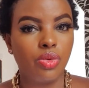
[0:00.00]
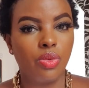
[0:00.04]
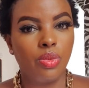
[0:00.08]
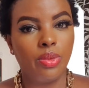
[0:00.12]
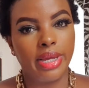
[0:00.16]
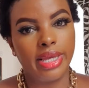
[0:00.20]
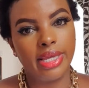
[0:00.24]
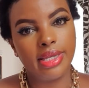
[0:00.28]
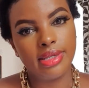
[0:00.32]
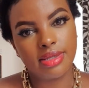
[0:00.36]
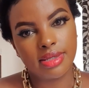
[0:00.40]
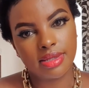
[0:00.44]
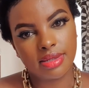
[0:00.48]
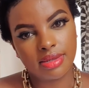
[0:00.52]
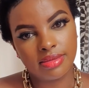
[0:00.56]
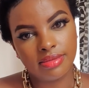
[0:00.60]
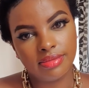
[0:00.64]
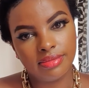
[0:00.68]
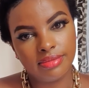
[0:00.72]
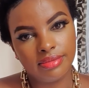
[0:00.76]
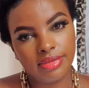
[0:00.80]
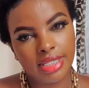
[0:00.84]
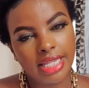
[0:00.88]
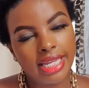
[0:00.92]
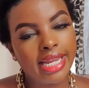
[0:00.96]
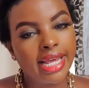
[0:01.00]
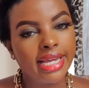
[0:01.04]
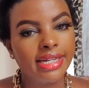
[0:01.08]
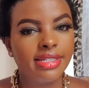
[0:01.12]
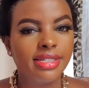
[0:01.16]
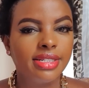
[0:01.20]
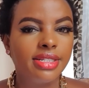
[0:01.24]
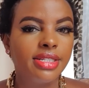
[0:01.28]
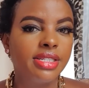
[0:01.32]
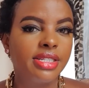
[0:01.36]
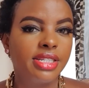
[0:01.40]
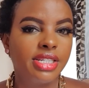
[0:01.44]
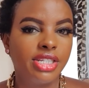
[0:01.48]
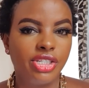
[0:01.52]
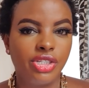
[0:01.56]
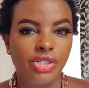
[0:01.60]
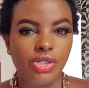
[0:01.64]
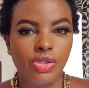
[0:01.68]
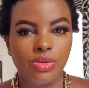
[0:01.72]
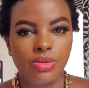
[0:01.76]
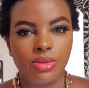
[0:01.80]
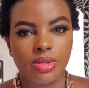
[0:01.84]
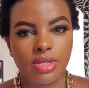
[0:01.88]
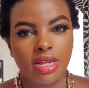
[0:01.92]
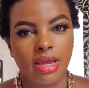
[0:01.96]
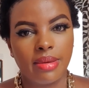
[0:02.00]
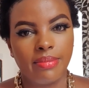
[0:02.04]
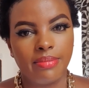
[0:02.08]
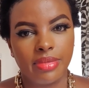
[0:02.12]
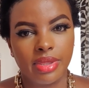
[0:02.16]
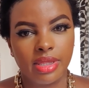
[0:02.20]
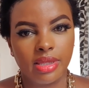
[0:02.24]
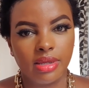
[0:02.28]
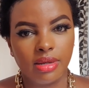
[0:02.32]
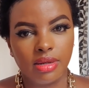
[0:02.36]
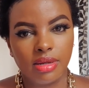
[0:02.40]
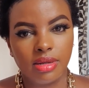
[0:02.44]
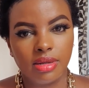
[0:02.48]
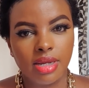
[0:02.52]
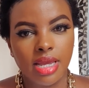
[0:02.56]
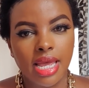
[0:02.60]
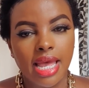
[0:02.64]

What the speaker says: waste. Let it teach you something.